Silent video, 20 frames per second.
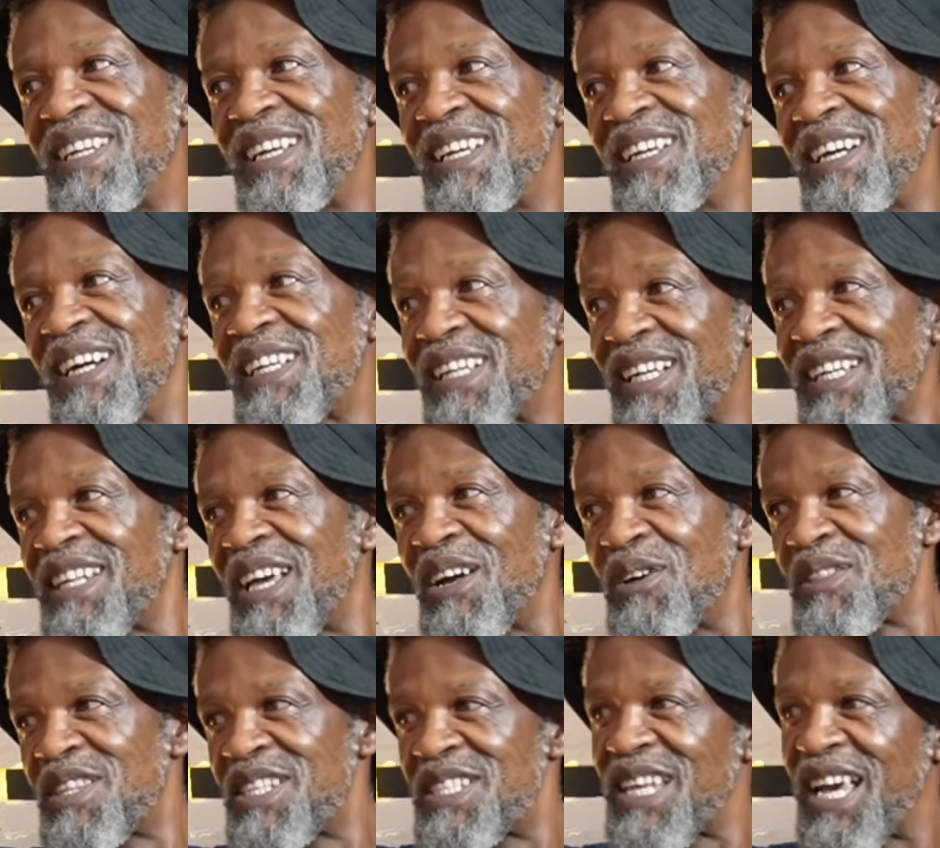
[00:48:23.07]
Again, now
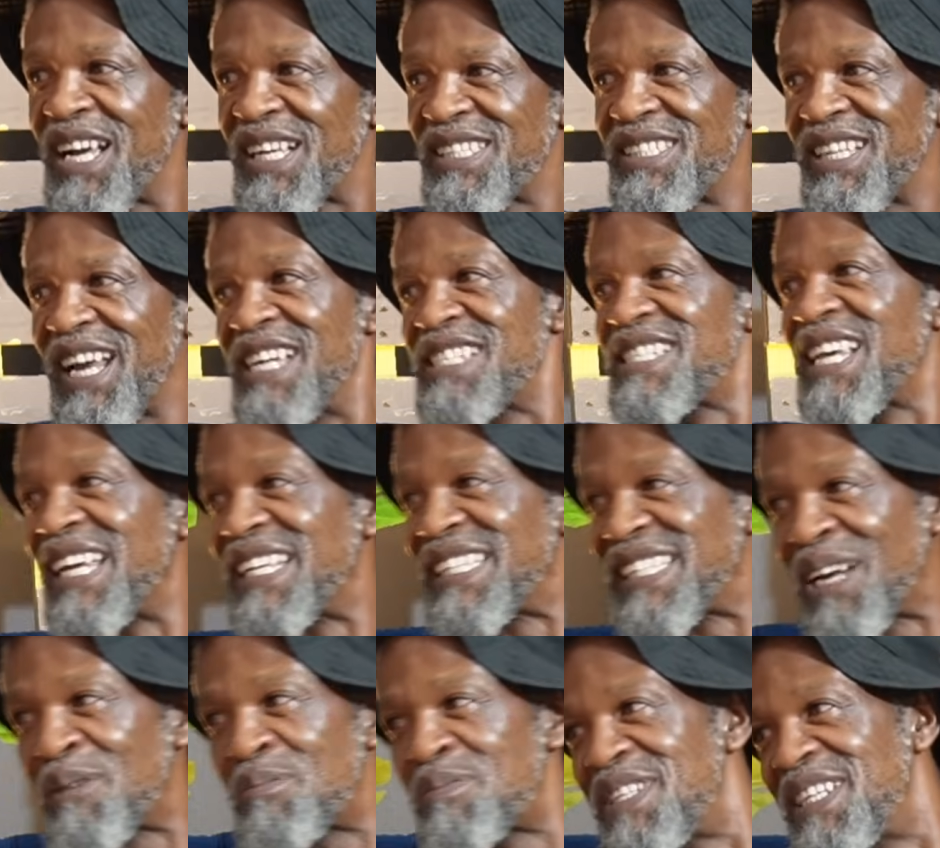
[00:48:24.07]
these guys are
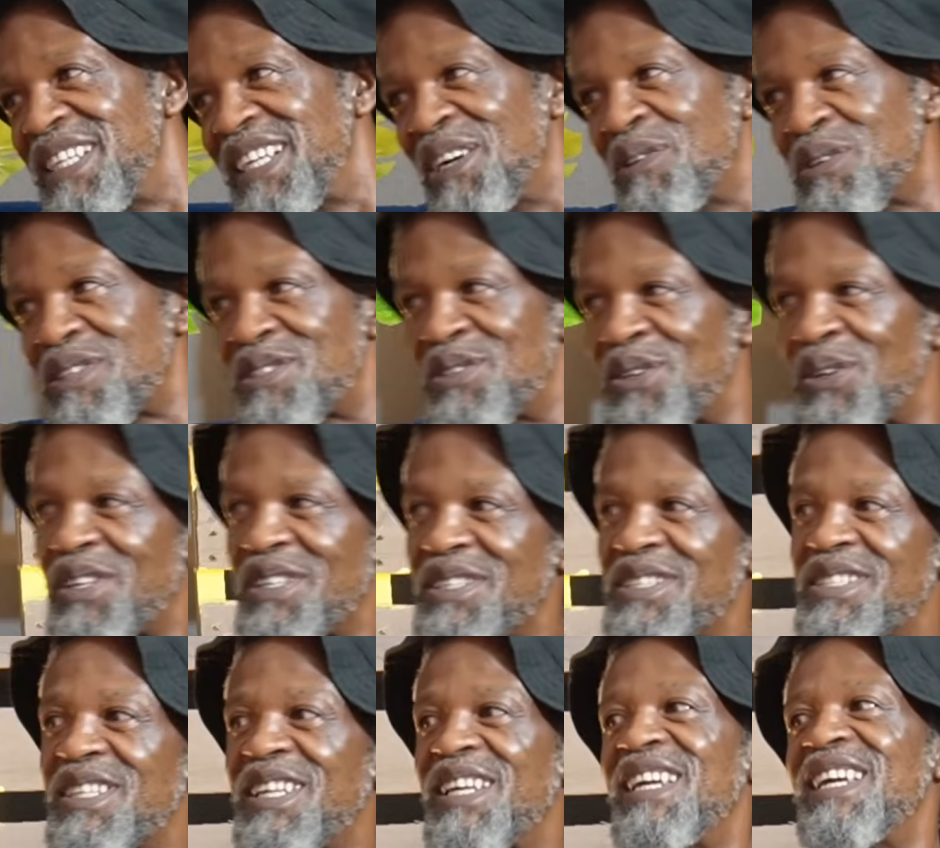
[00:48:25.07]
adapting our story.
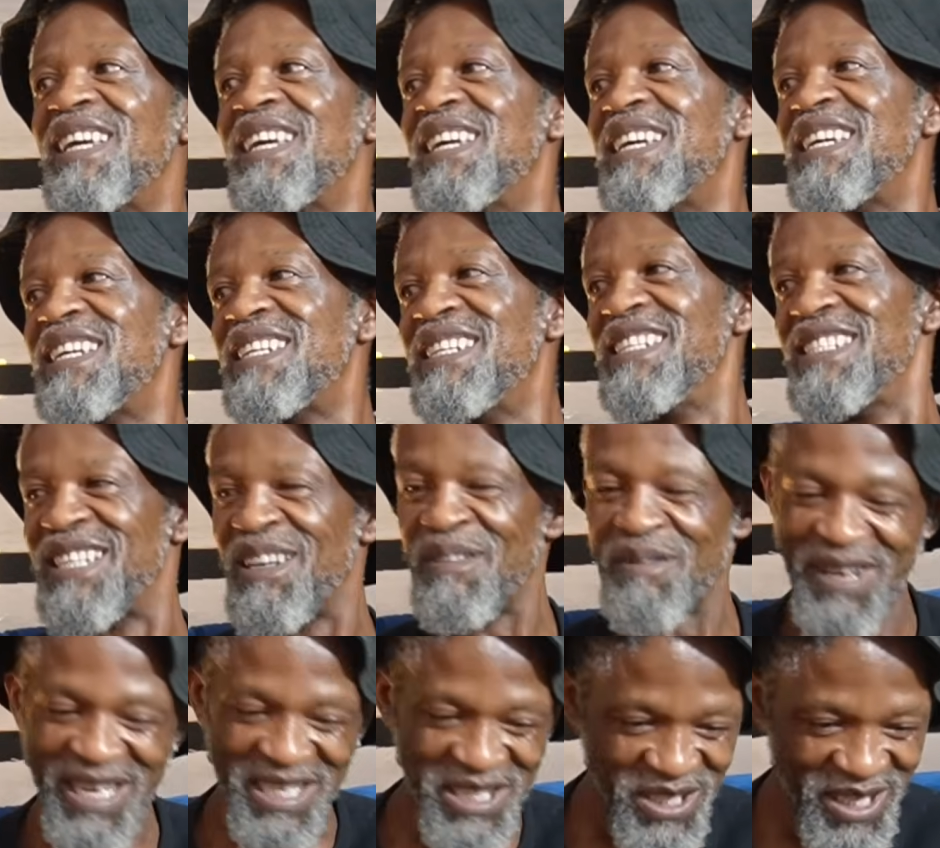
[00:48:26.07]
It's a
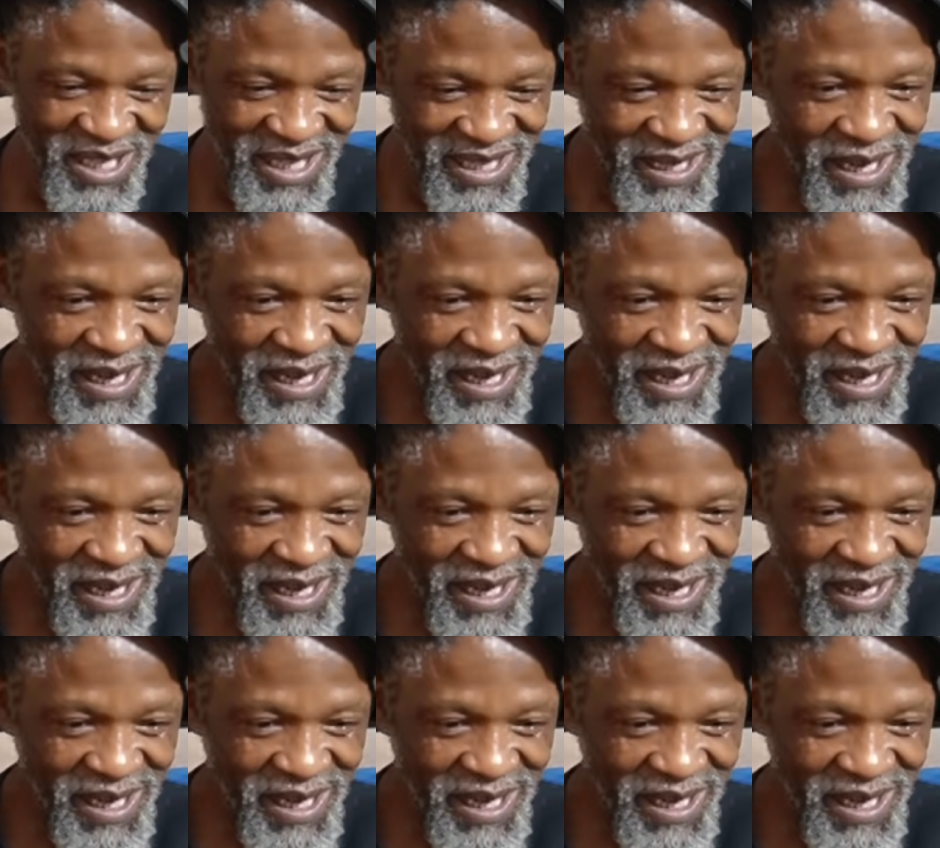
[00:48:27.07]
virgin.